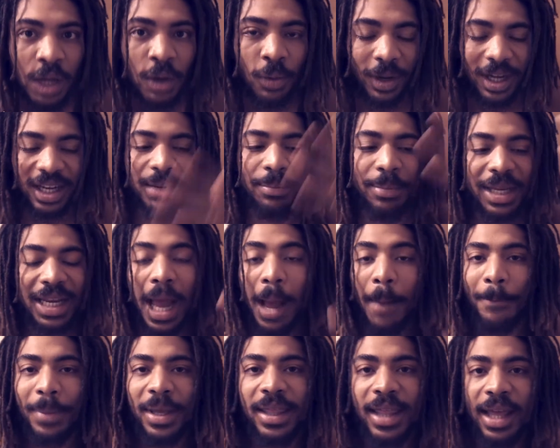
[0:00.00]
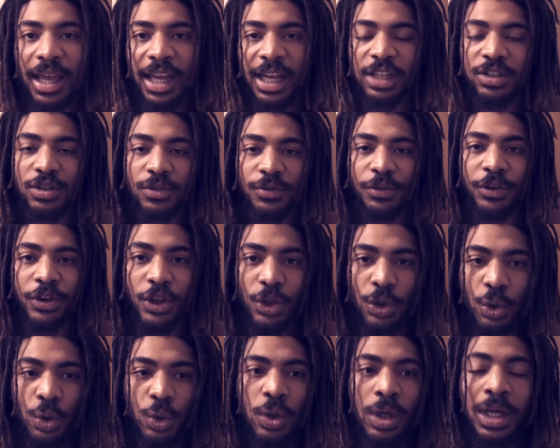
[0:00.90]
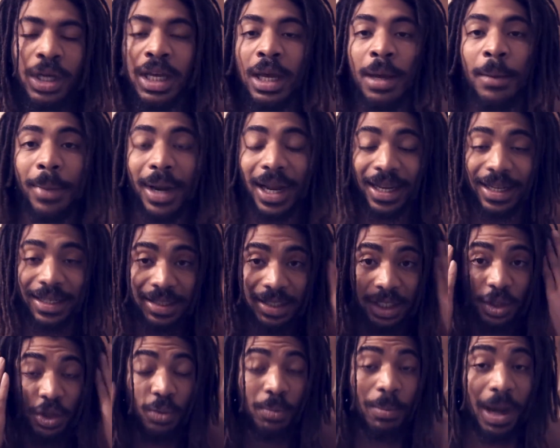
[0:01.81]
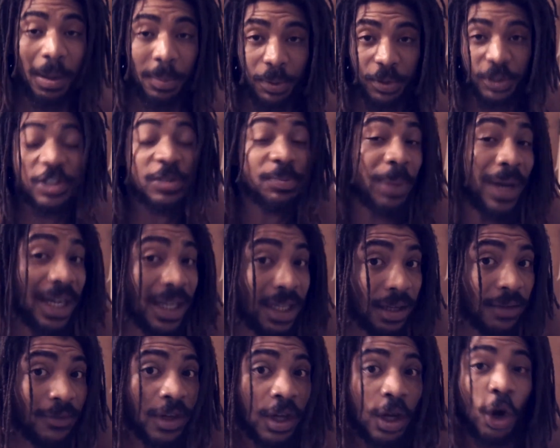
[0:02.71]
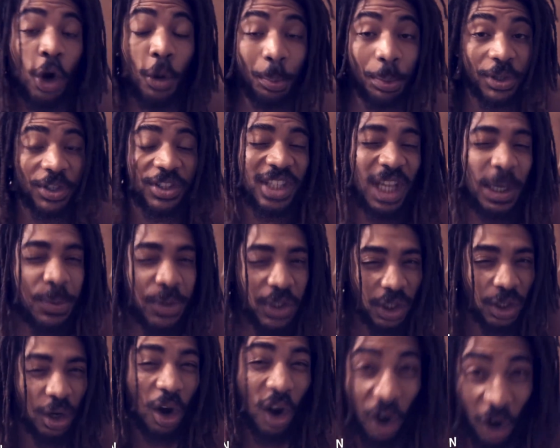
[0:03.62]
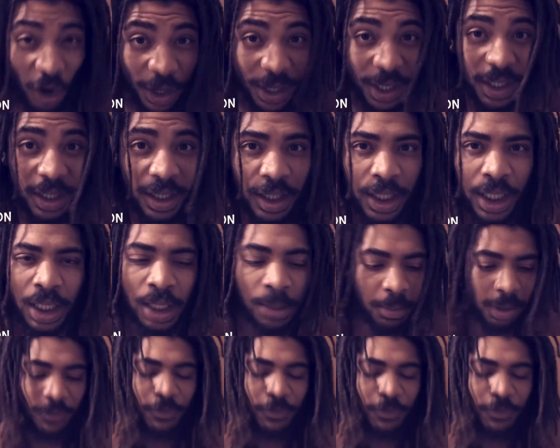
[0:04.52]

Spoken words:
Right? It may not be the answer for you, but I can tell you my perspective or perception on it.